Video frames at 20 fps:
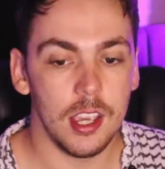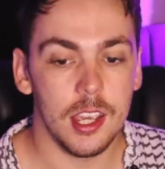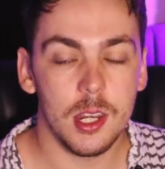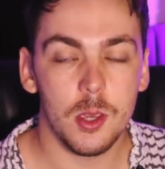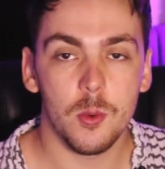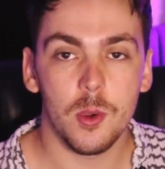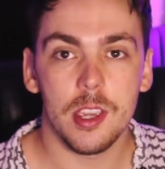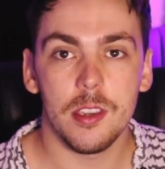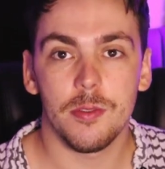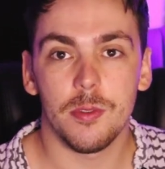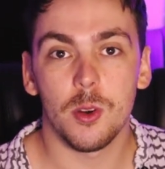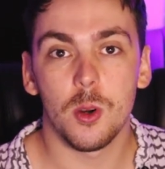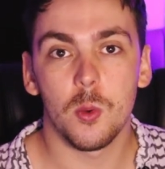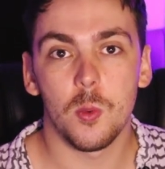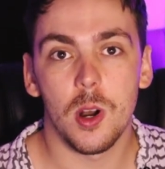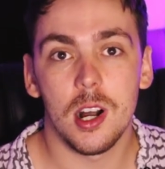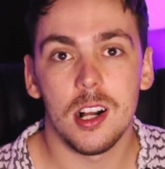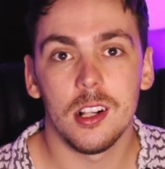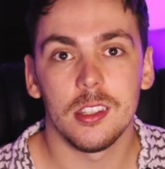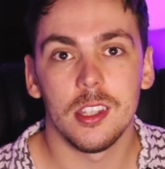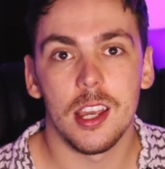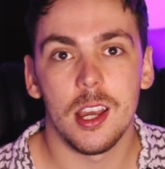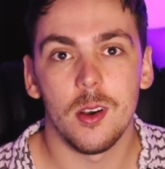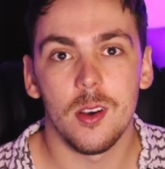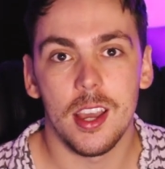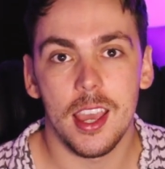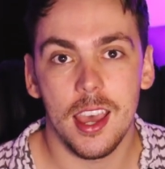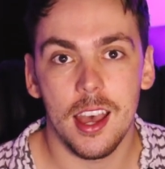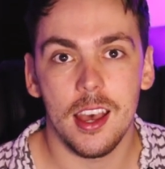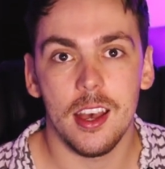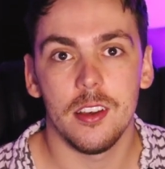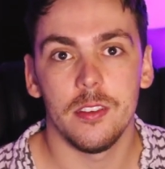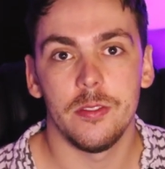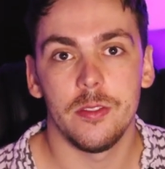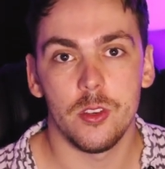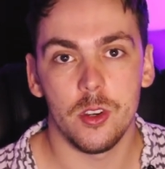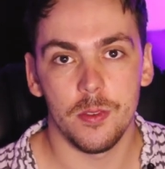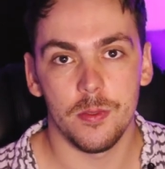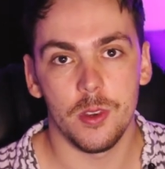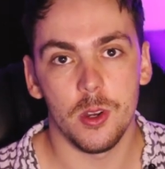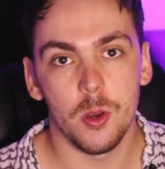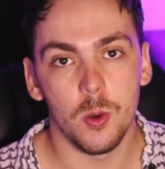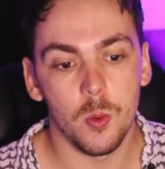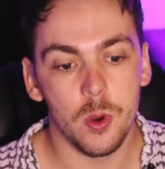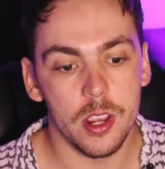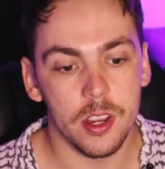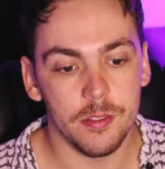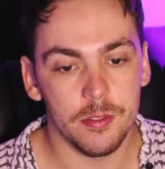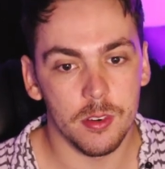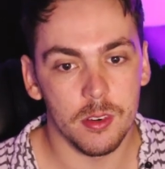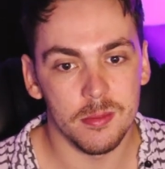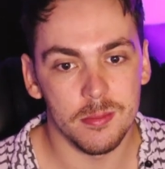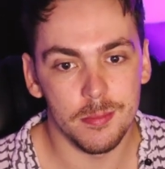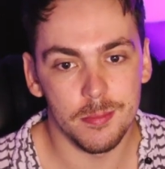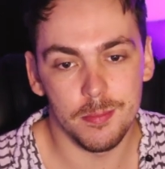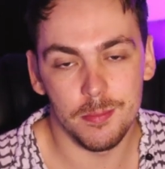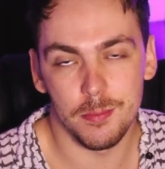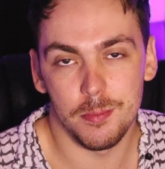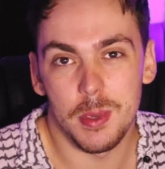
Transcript: Anyway, for a while now, I have drifted away from